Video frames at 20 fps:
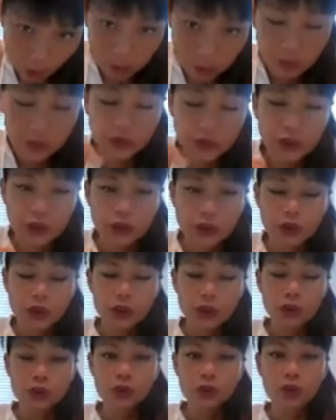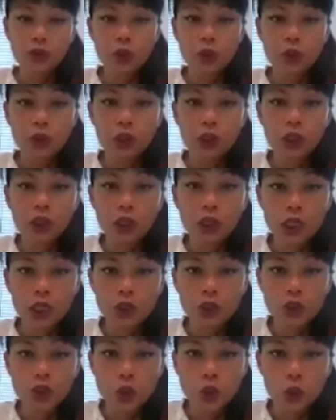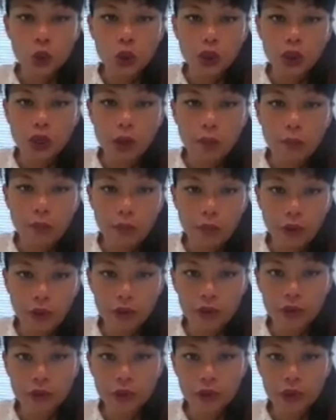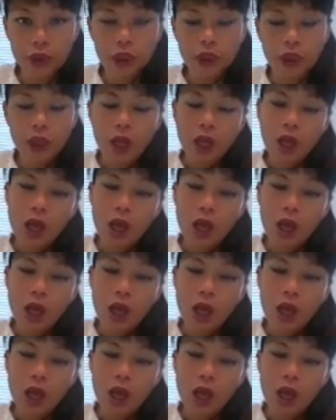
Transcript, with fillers: opposite your your mercury.